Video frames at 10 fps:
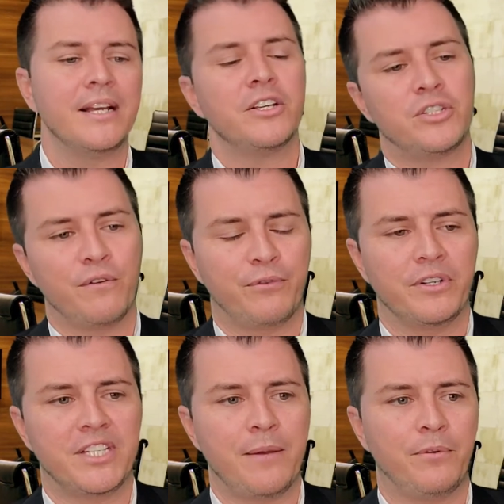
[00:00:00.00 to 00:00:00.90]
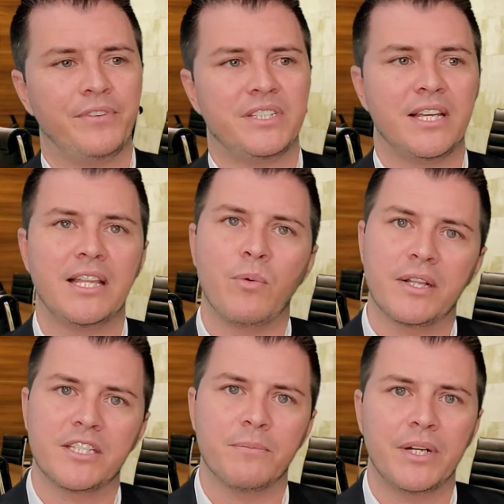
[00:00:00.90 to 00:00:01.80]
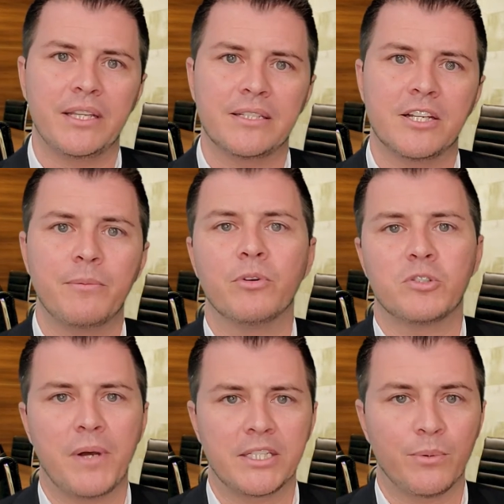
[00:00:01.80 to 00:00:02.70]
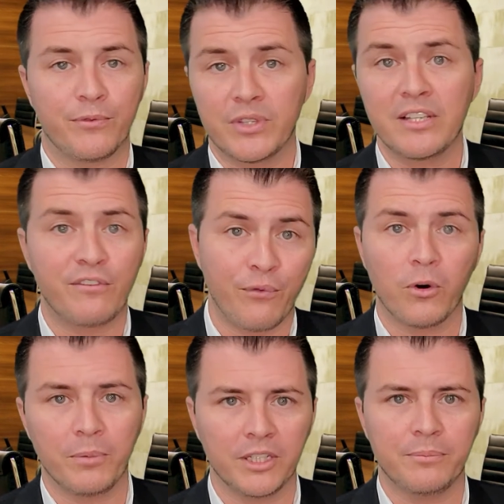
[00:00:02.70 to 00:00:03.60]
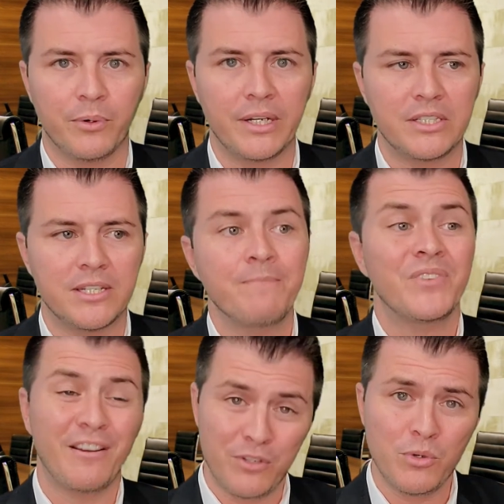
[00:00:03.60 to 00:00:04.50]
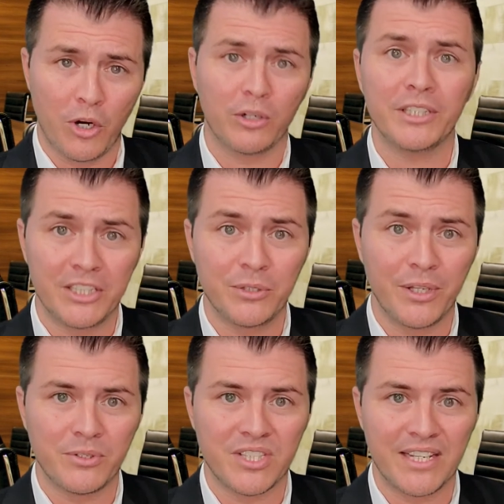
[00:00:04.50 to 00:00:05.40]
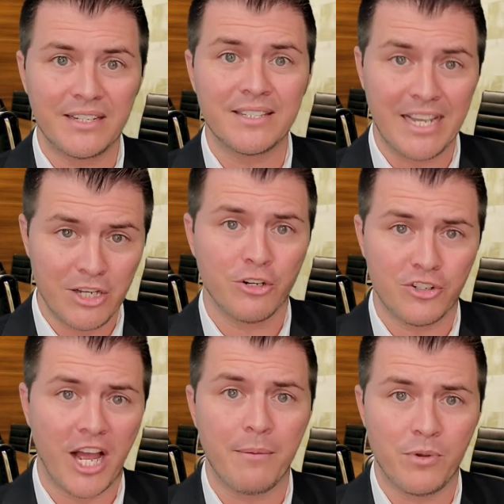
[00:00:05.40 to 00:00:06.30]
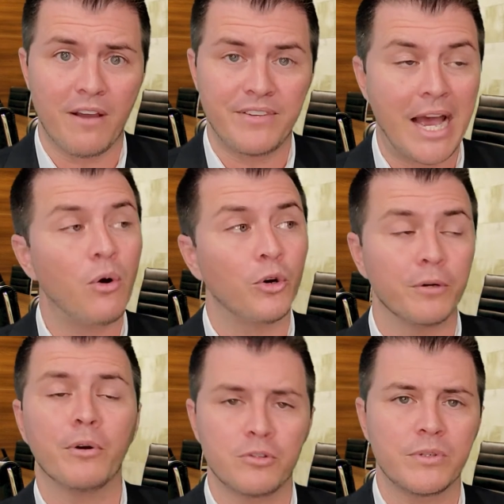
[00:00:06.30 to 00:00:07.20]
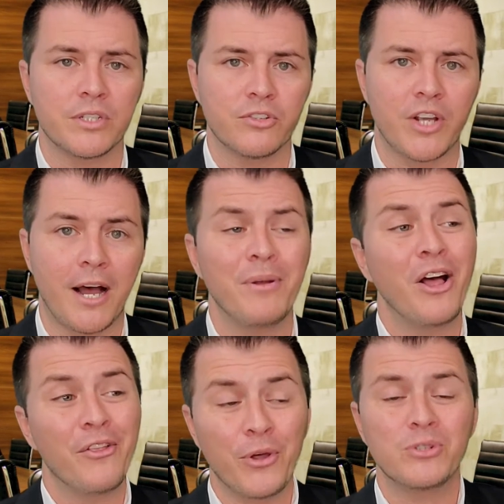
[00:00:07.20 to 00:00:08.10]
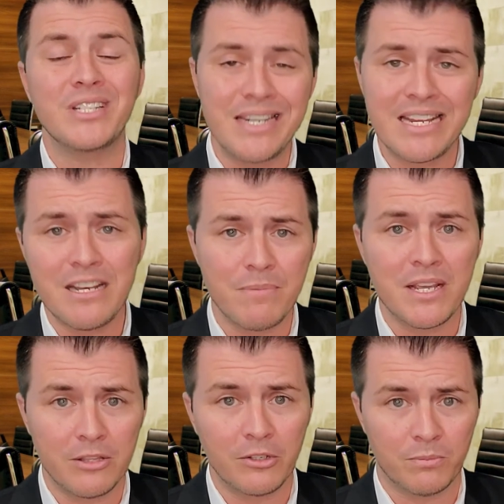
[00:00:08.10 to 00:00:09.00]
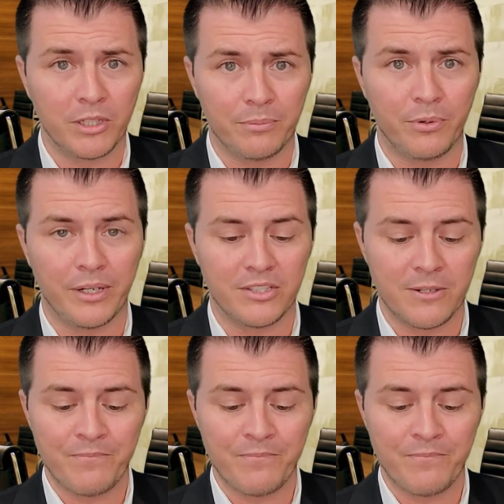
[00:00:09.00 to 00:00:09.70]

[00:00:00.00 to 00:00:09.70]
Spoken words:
So for example, if it said they want somebody that's going to be responsible for these 4 bullet points, if you currently do those things in your job you have now or your most recent job, those need to be in those bullet points.